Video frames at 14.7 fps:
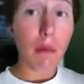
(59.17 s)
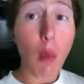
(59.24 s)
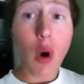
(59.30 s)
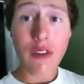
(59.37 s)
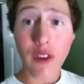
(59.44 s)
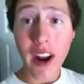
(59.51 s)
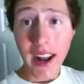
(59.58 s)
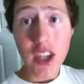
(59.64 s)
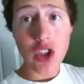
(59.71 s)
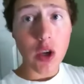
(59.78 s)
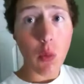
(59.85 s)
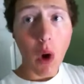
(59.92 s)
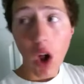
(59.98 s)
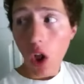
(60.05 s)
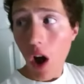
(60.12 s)
more
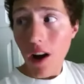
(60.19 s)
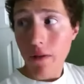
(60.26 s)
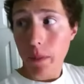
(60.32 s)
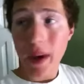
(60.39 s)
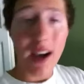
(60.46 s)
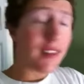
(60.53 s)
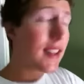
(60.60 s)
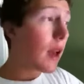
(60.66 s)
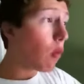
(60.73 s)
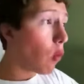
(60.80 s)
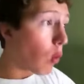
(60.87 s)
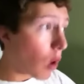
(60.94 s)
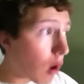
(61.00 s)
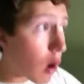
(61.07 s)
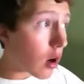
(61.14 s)
financially well off because they
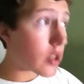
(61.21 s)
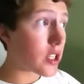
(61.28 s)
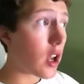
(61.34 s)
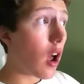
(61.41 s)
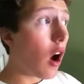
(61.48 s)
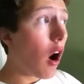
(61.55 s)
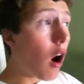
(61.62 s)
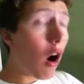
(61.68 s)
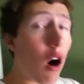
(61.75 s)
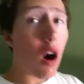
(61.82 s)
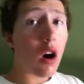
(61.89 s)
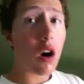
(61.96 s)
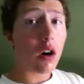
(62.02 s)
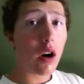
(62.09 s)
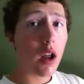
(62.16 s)
worked
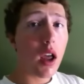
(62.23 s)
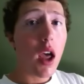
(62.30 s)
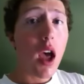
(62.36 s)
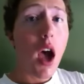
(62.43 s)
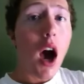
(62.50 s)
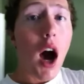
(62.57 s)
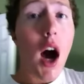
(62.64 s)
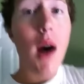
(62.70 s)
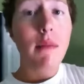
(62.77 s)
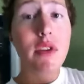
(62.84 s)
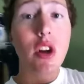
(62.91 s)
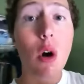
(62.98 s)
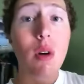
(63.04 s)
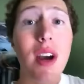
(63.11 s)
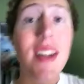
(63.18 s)
hard, um,
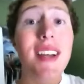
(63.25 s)
you know,